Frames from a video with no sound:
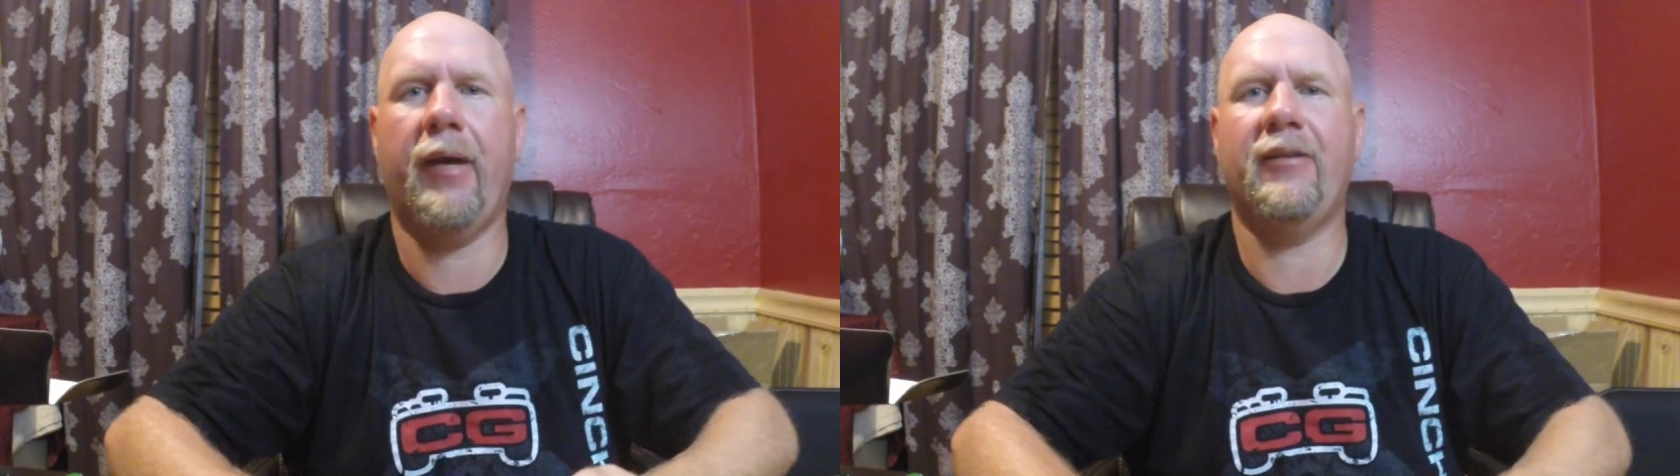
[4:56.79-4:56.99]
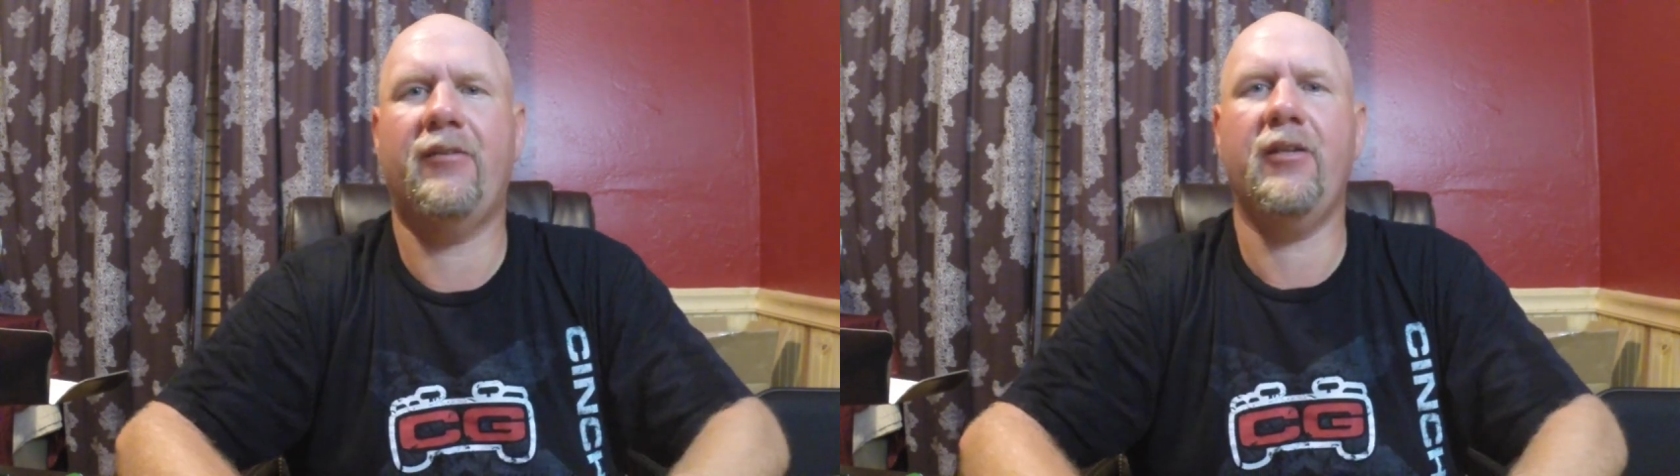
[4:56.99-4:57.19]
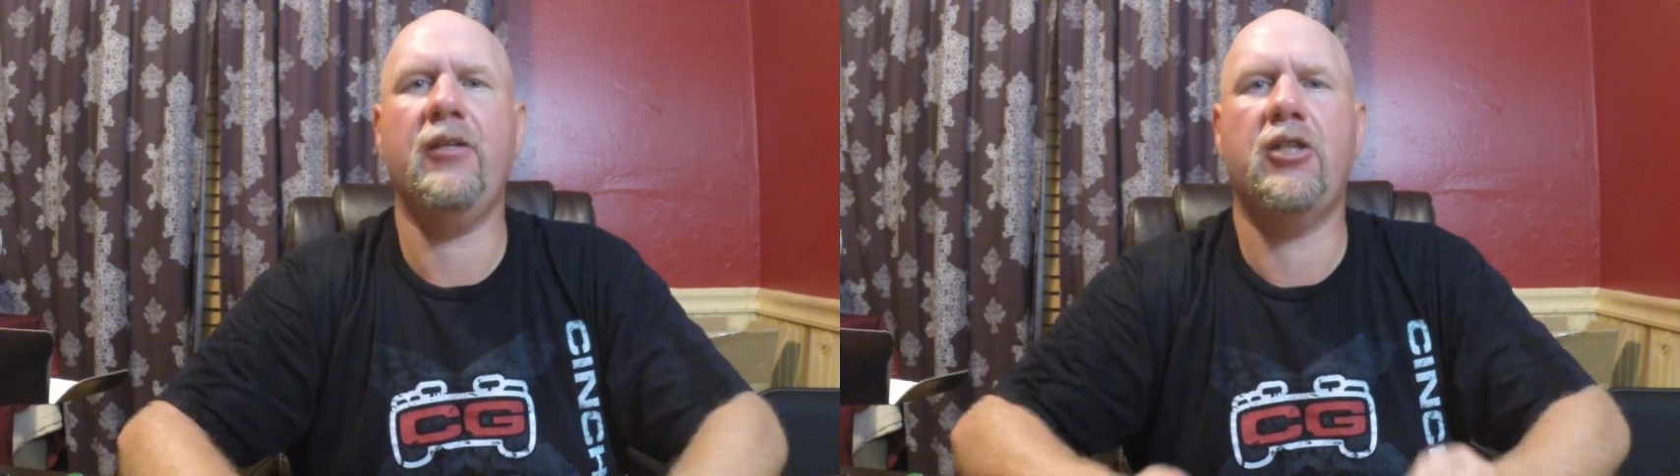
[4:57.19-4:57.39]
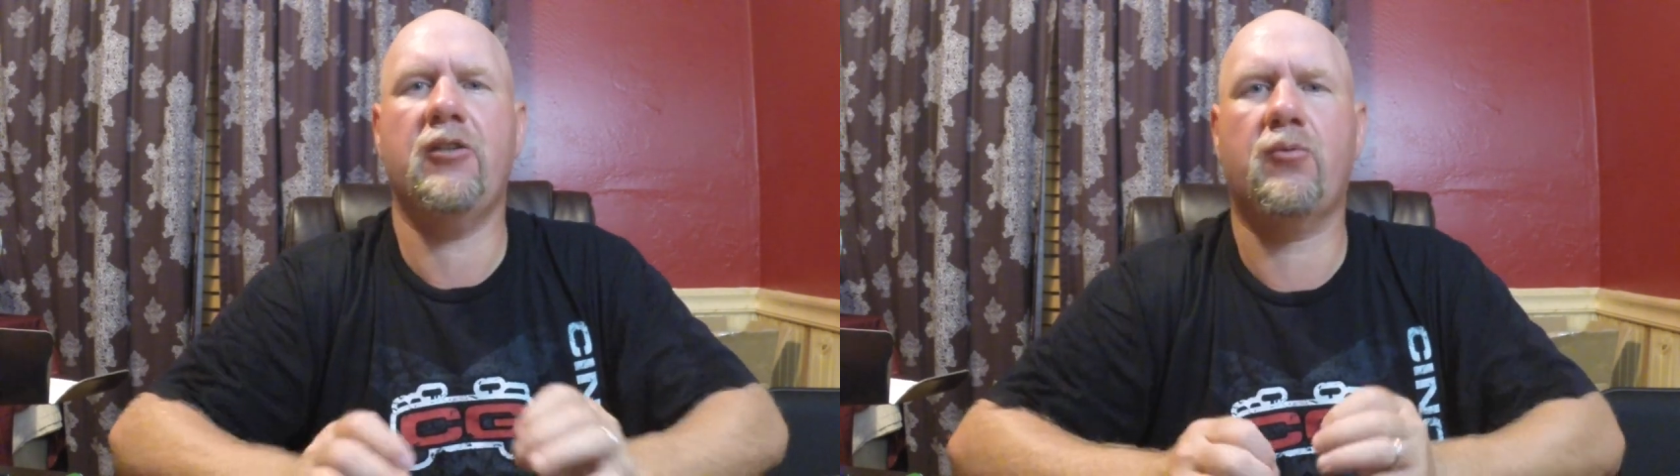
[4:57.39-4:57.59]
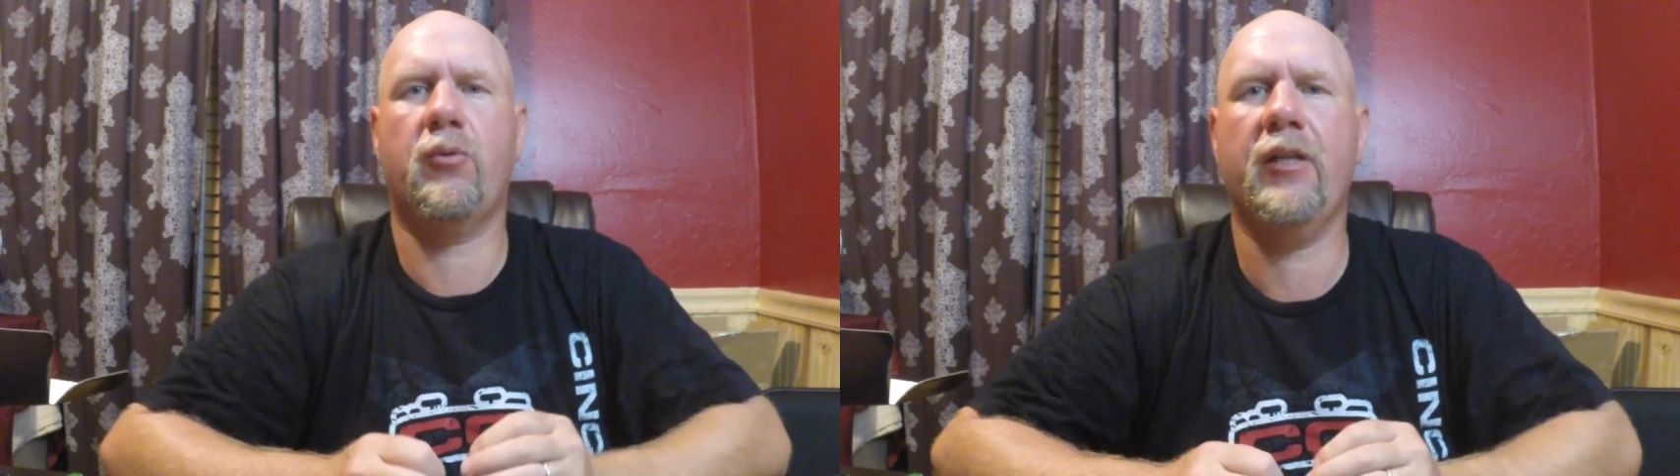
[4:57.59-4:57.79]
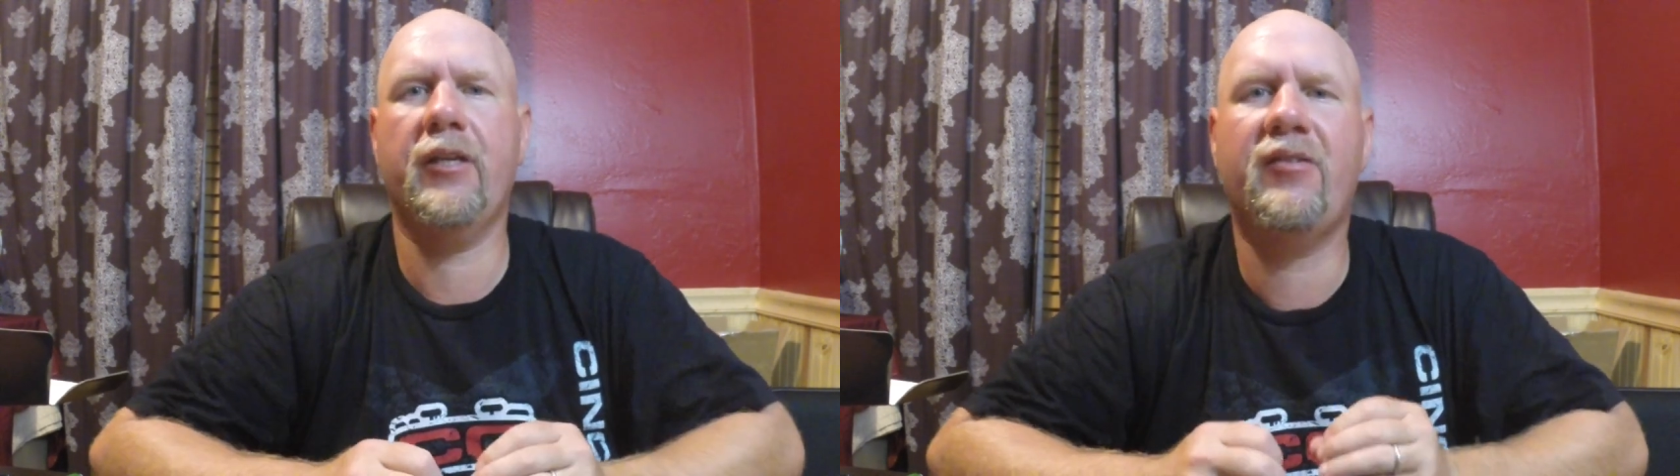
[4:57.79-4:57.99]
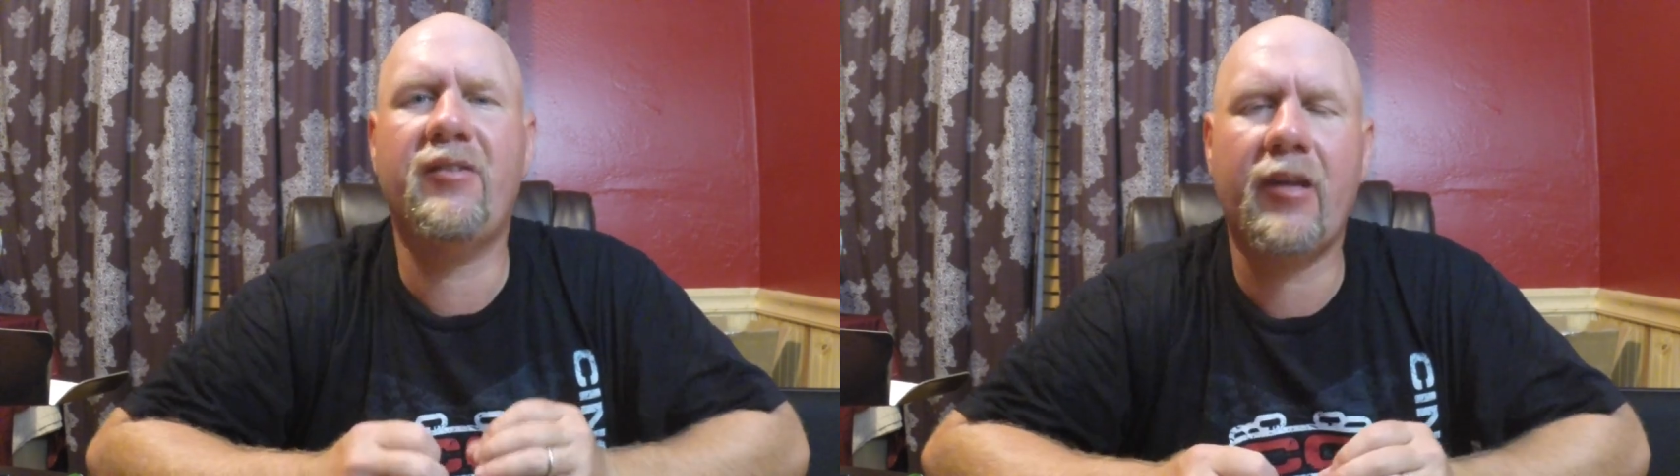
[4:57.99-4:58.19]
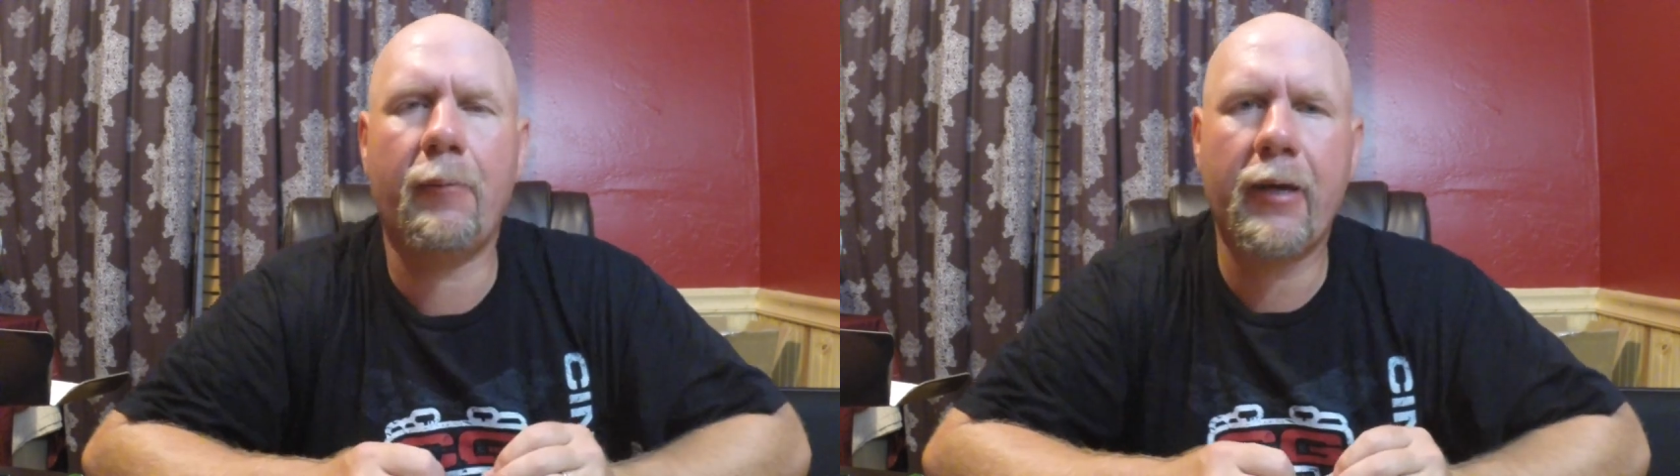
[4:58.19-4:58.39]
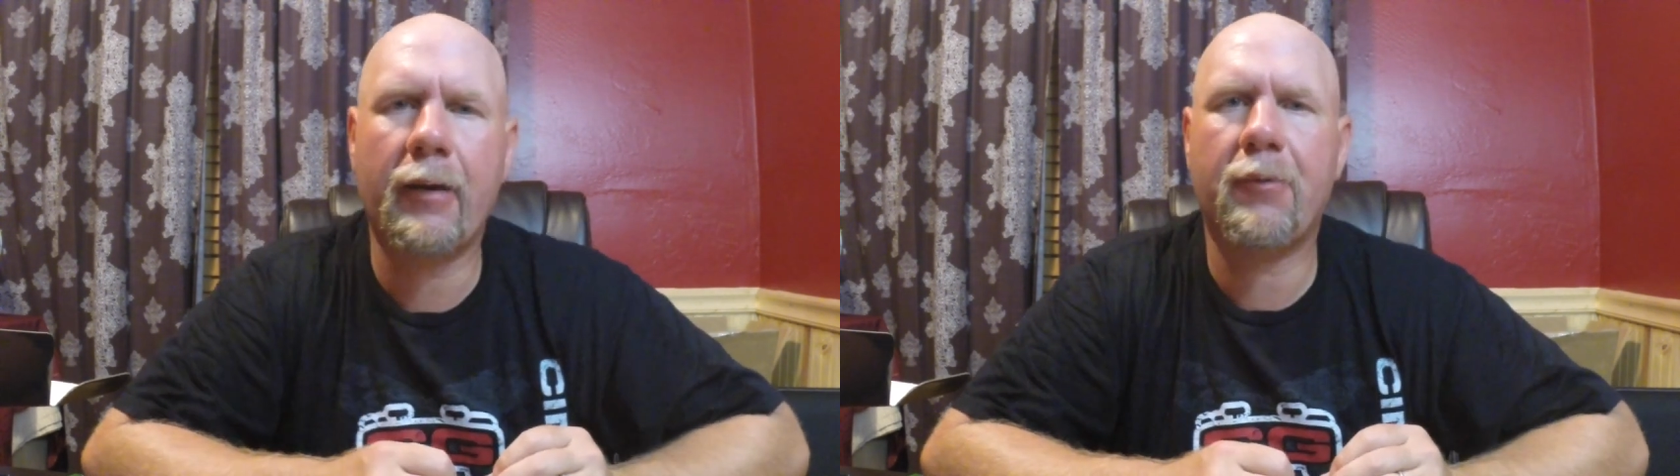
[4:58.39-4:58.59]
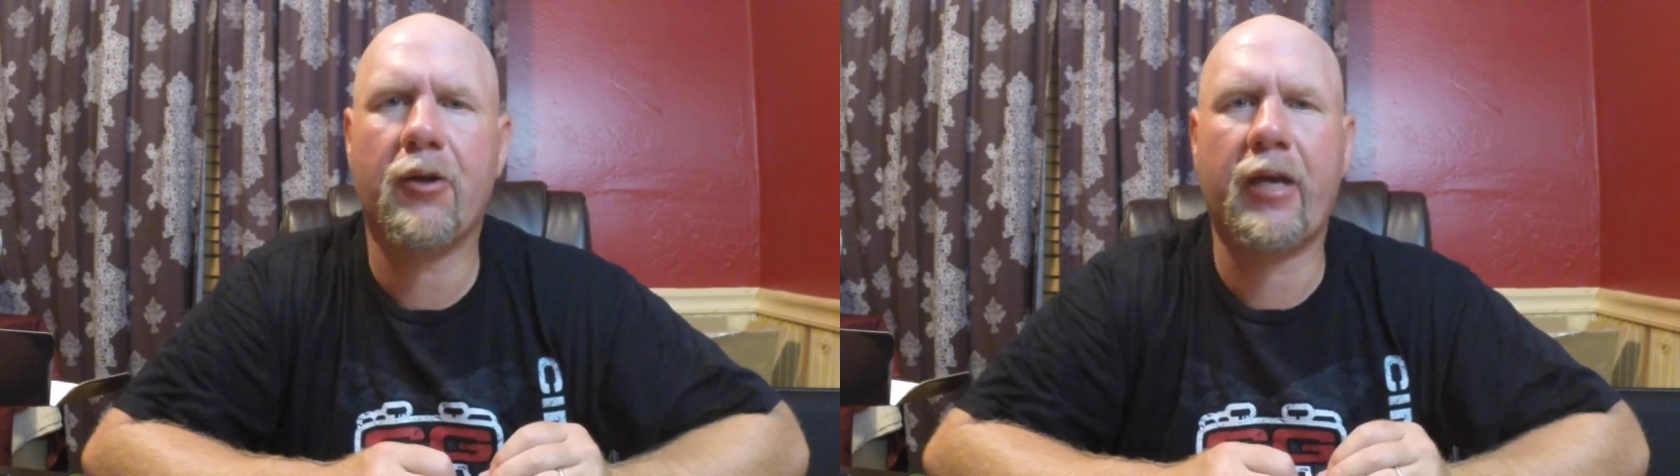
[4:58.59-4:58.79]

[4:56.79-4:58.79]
and Cinch is really stepping up their